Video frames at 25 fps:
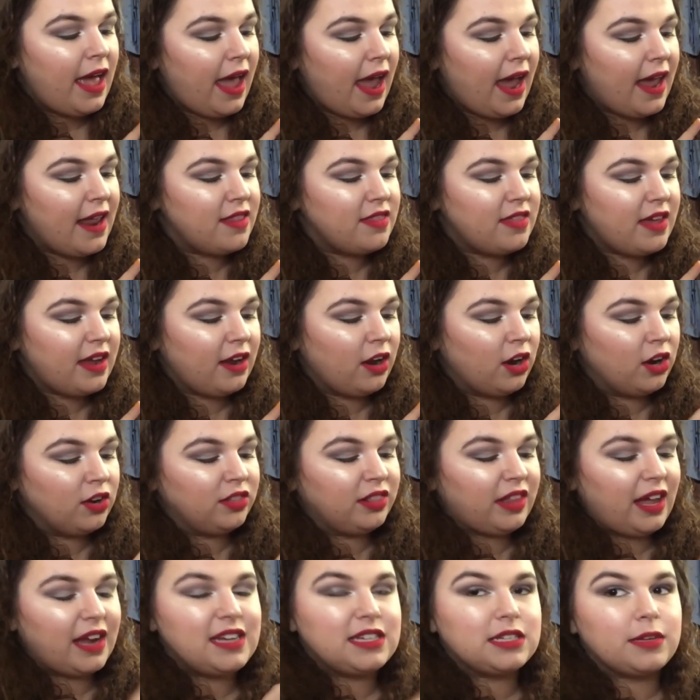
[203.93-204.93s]
And they are
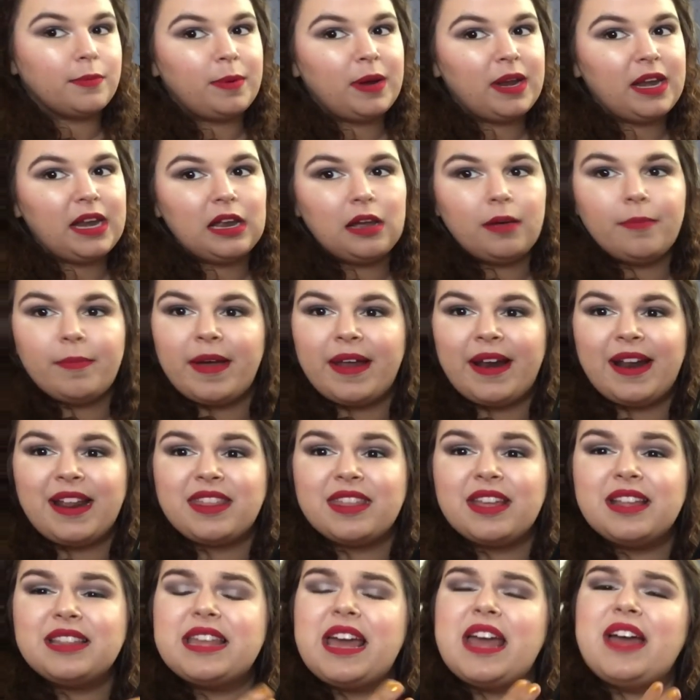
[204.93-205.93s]
light to medium, and I
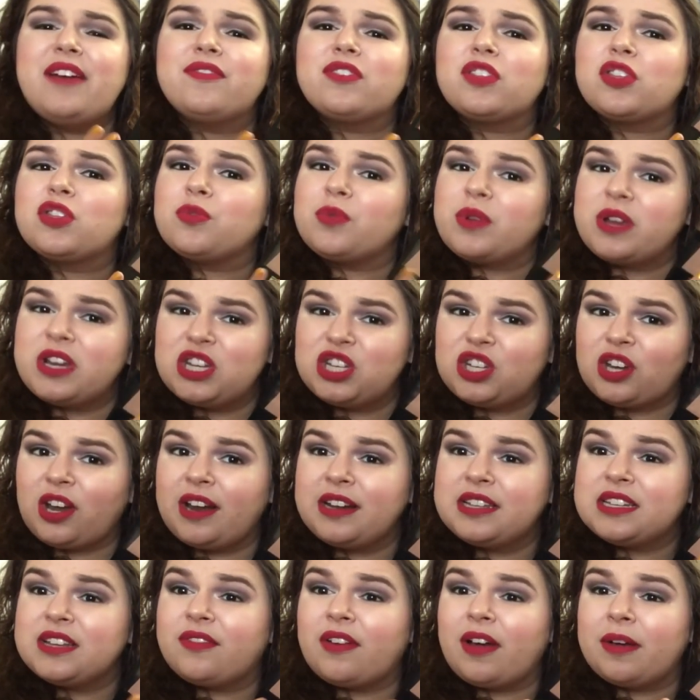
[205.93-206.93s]
think they have three
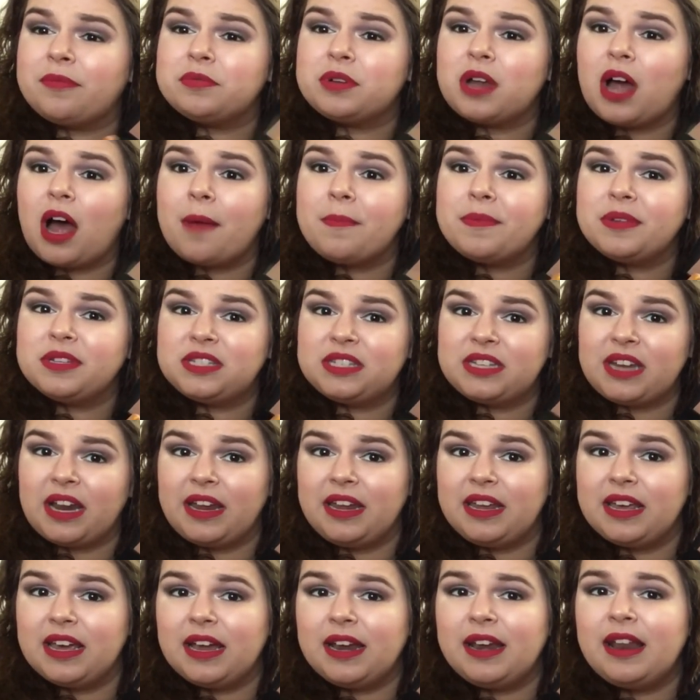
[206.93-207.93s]
shades if I'm not
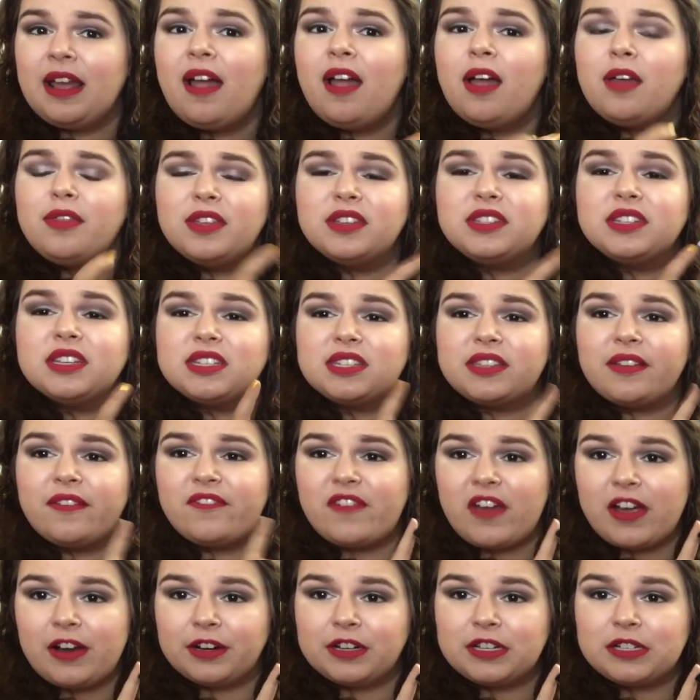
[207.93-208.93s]
mistaken. This is the
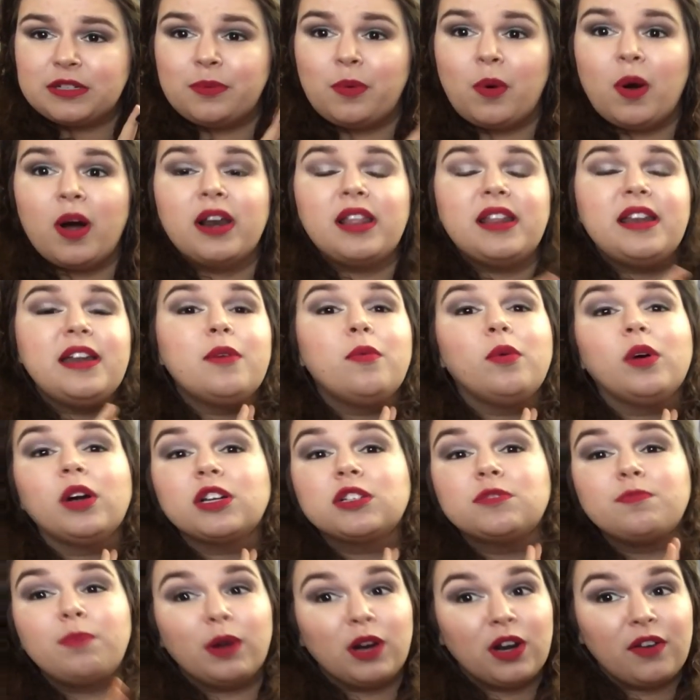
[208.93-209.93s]
fairest one, and it
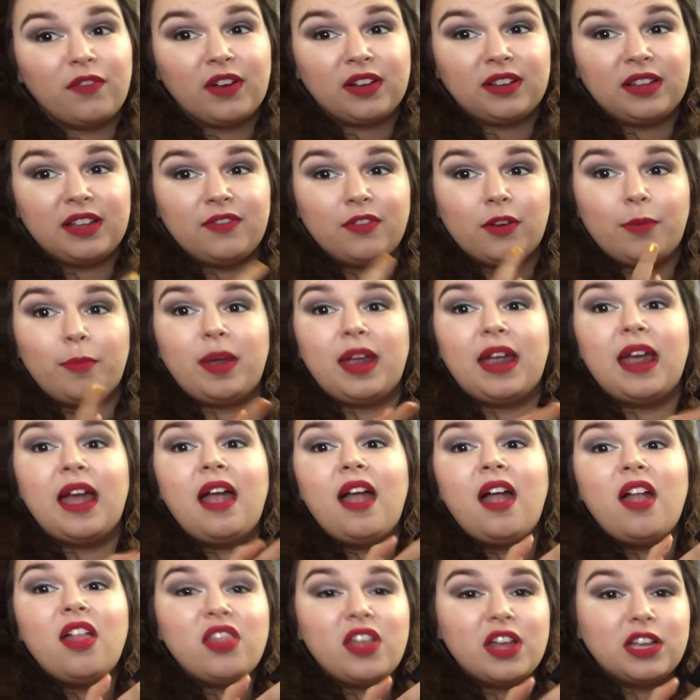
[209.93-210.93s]
works perfectly for me.
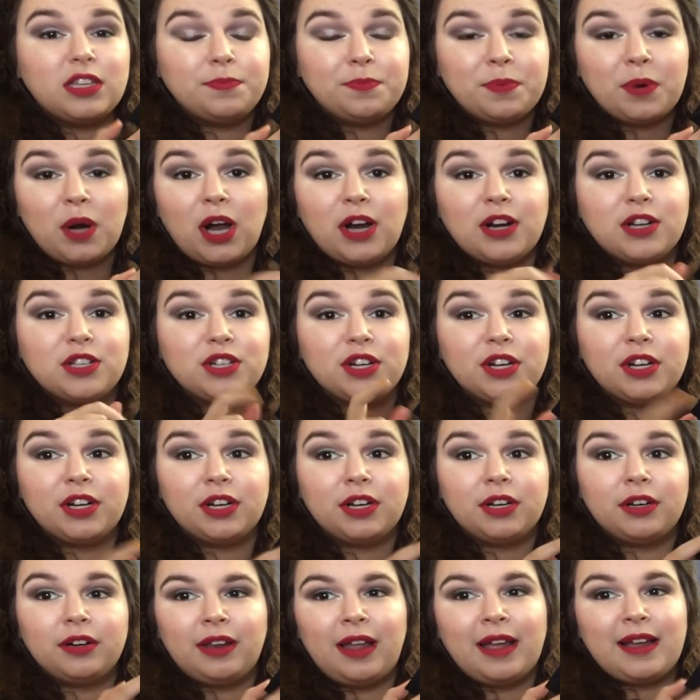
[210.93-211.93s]
This
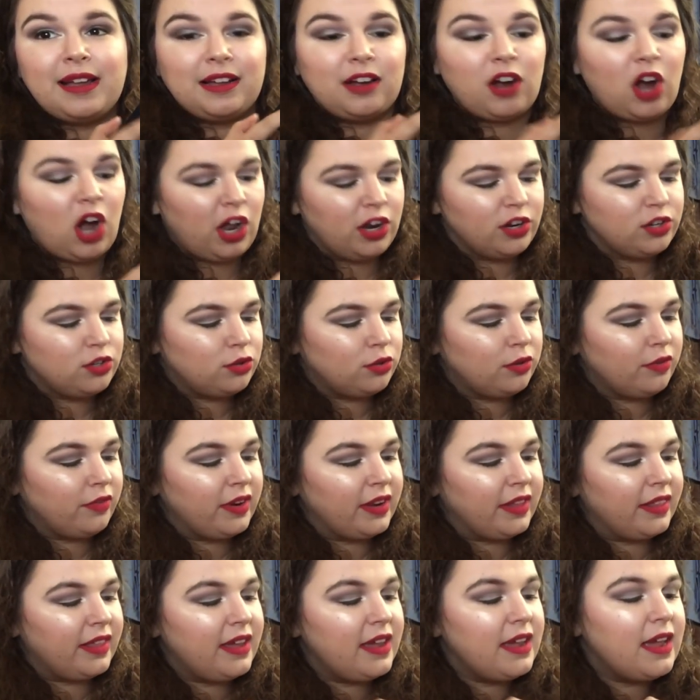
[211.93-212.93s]
bronzer, like contour
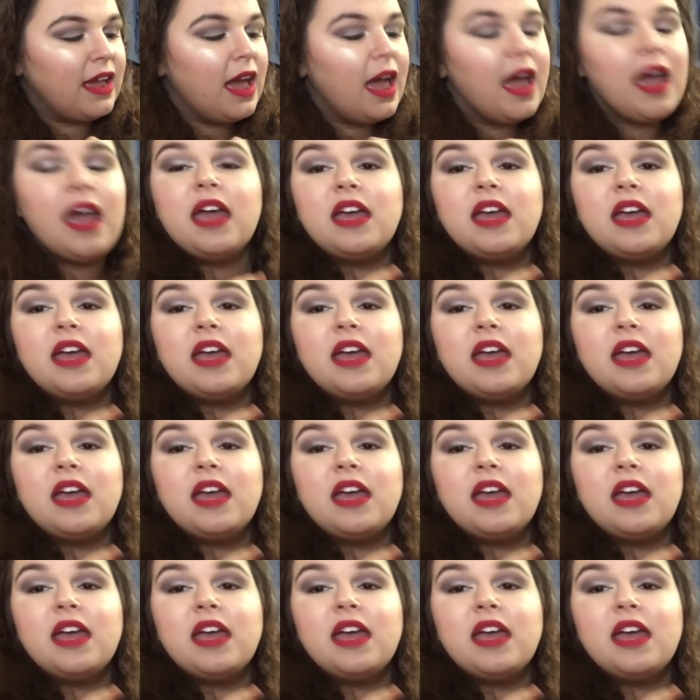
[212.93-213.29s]
really,